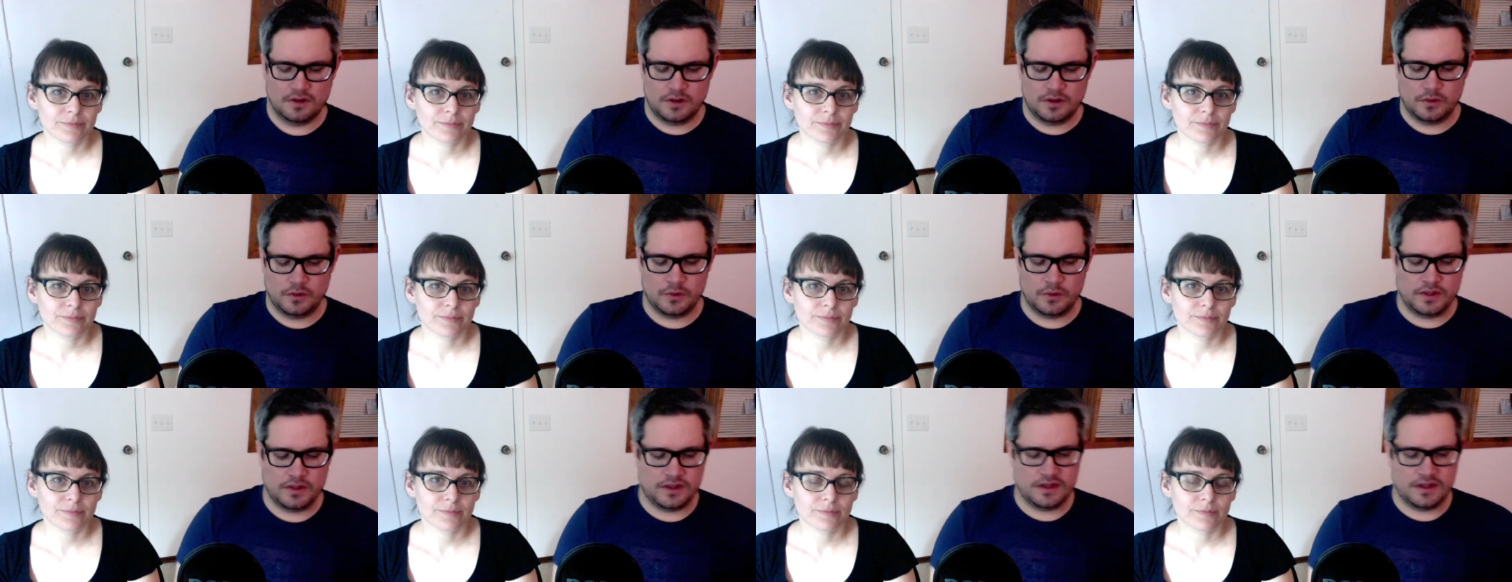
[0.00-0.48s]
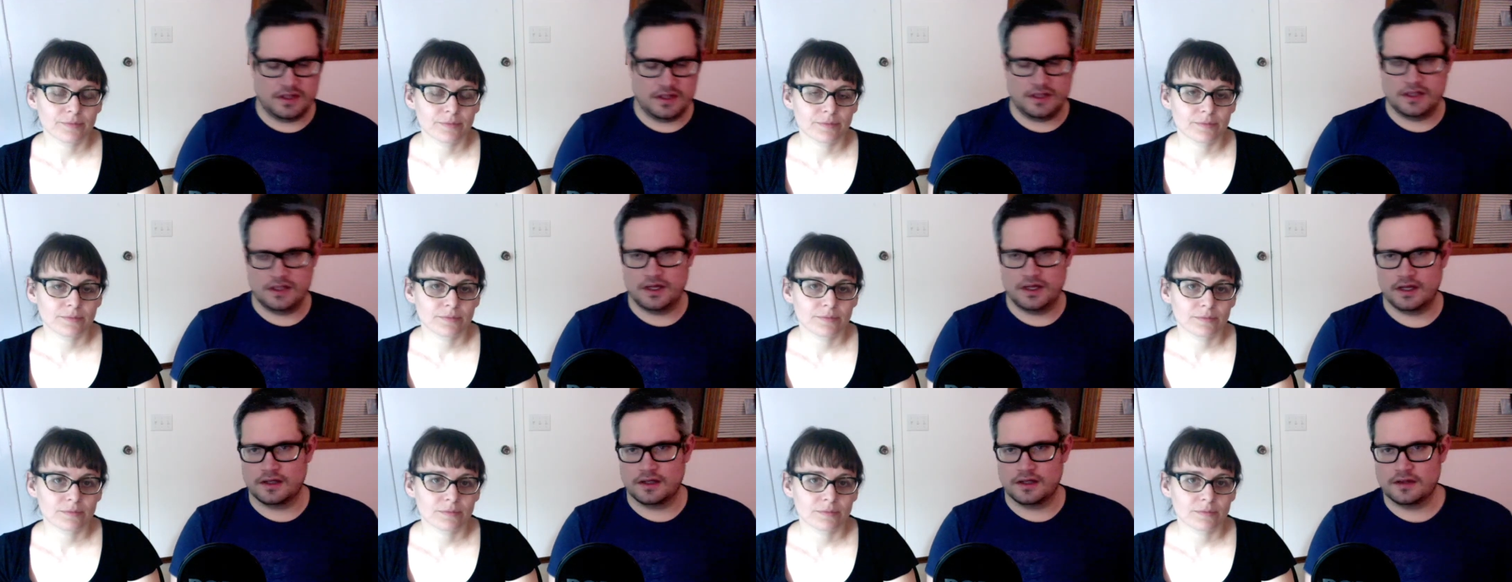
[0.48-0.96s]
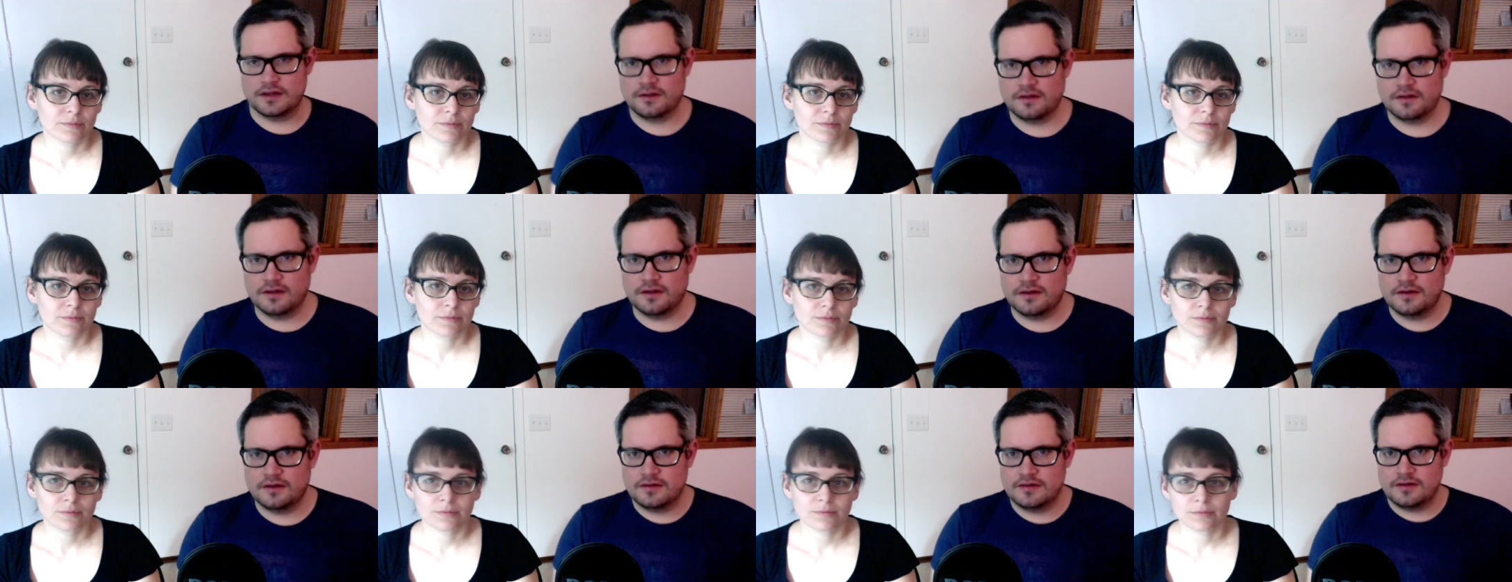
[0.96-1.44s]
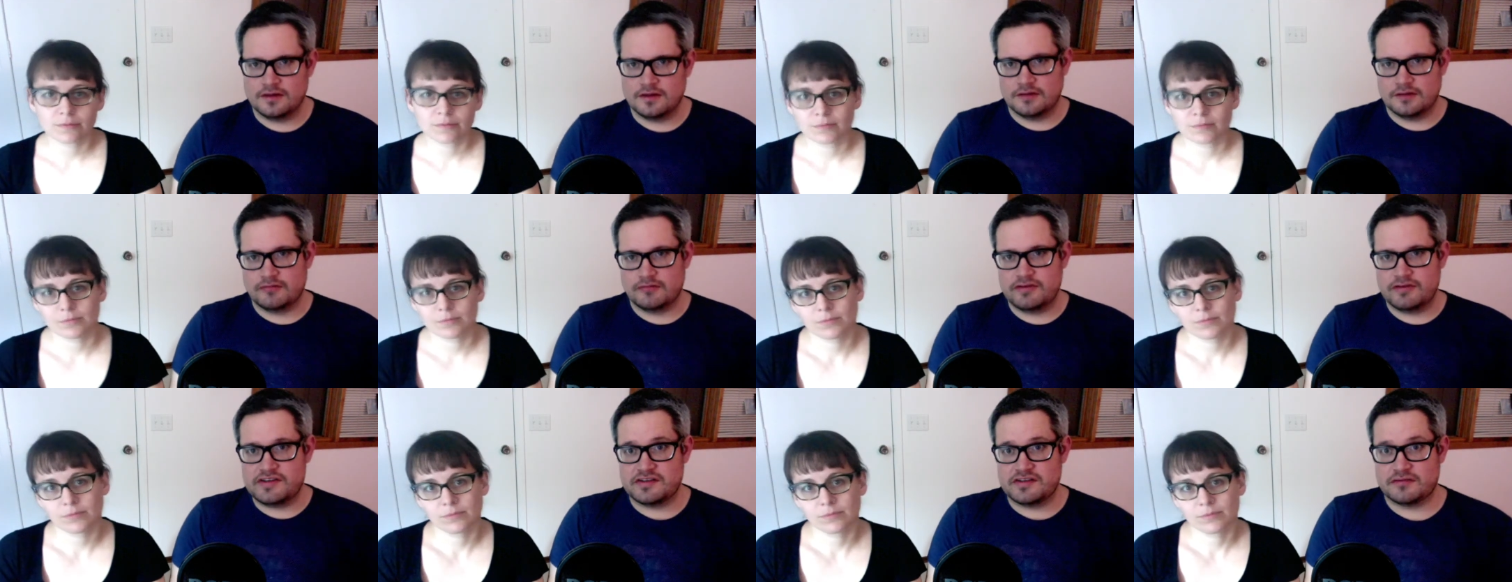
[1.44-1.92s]
Speaker 1: with the, uh, the the
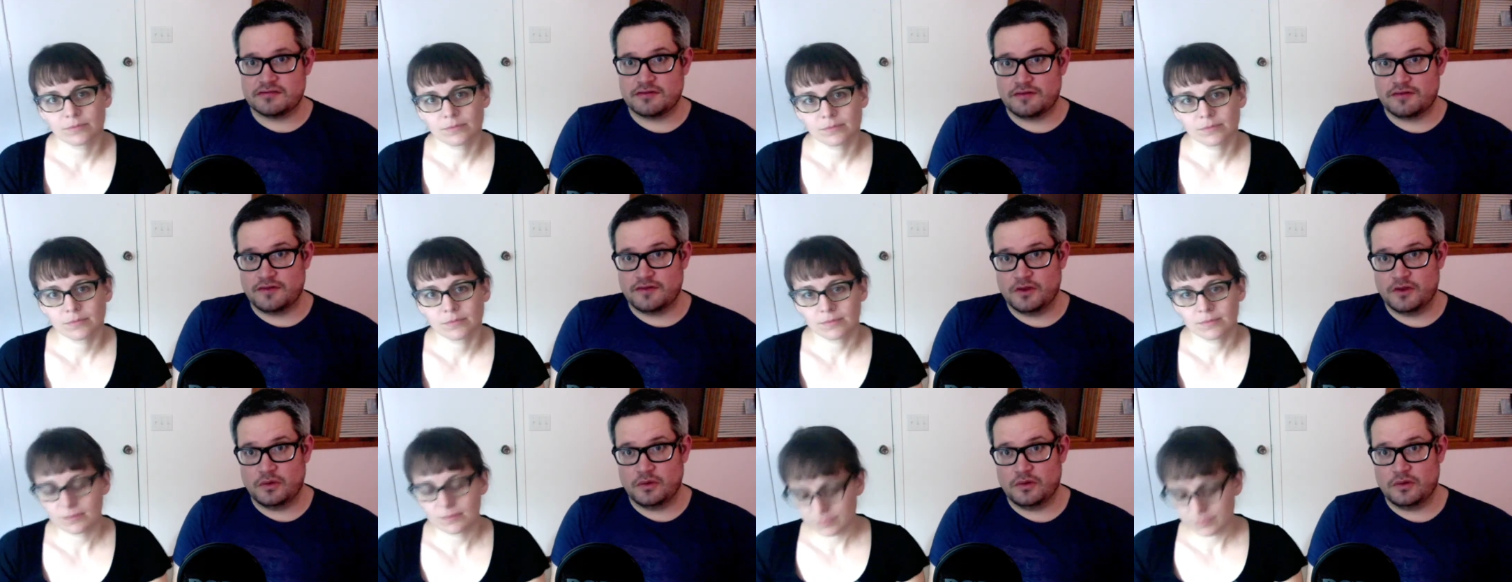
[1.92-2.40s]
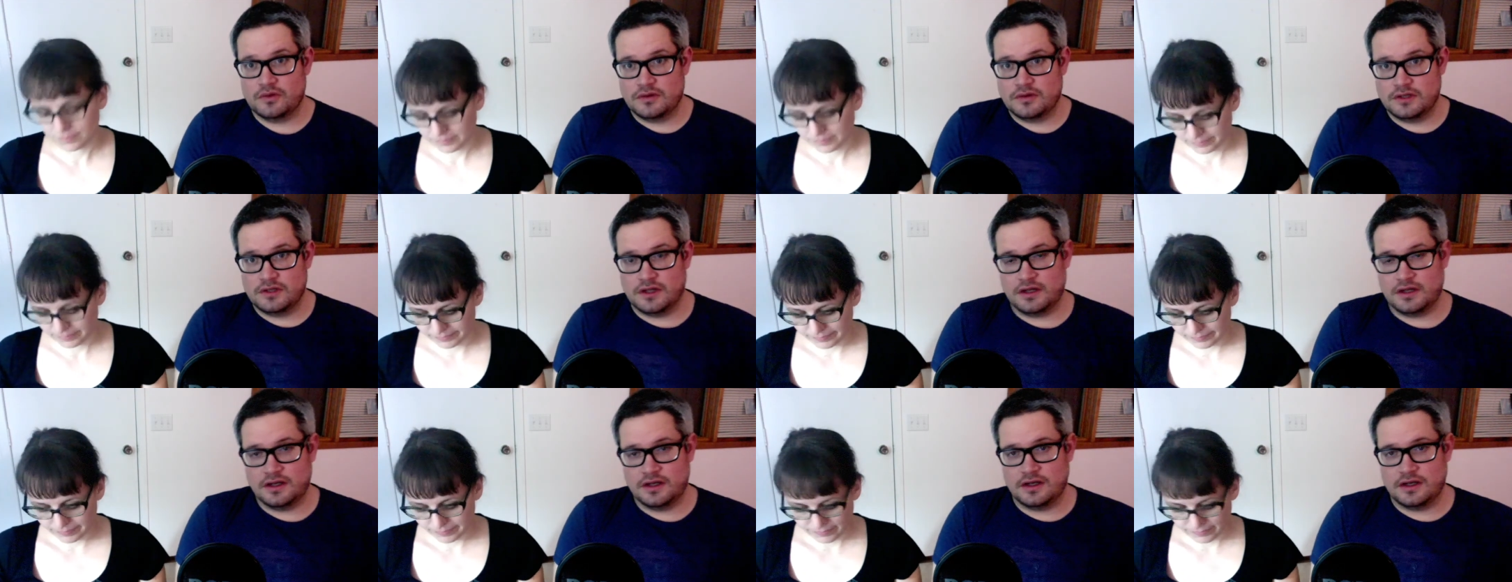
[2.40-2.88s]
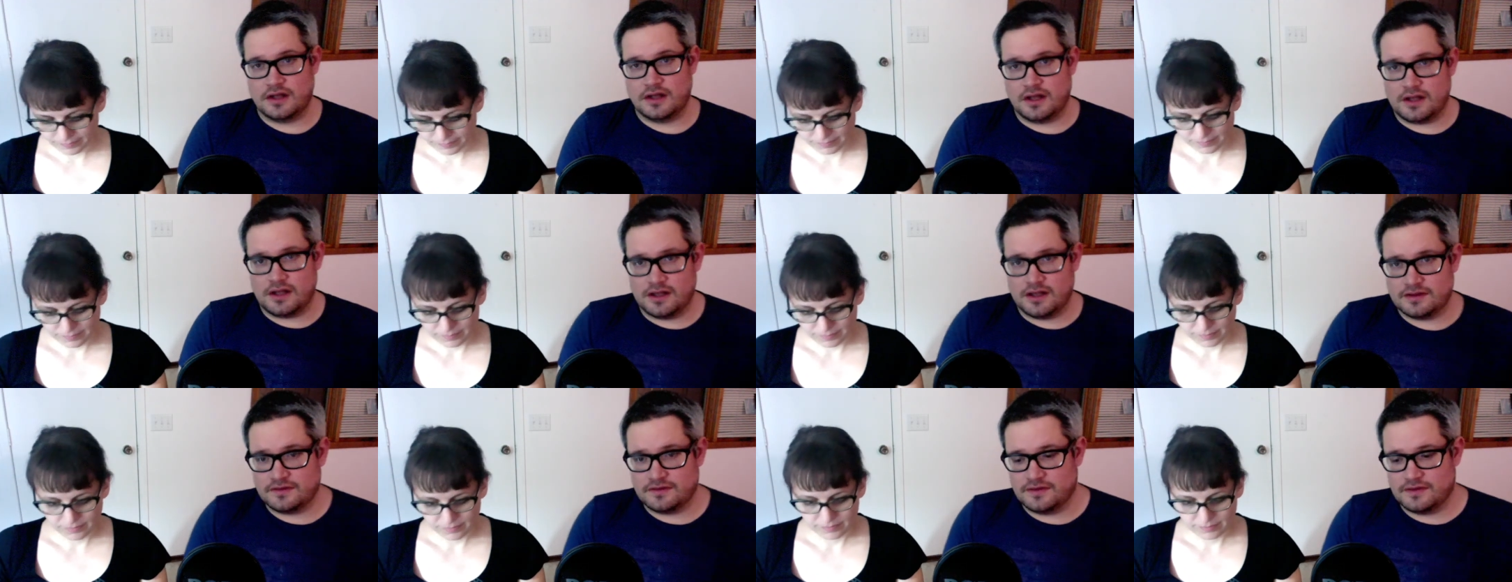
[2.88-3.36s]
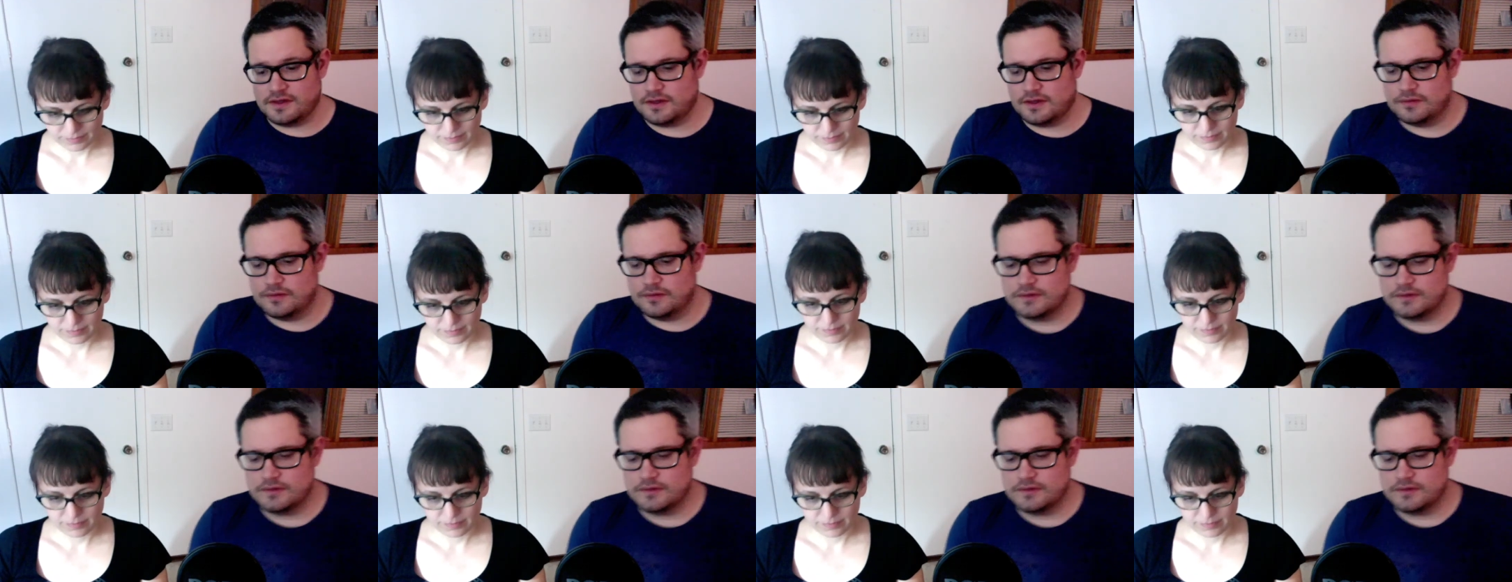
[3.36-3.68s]
recent review in our, in our last video,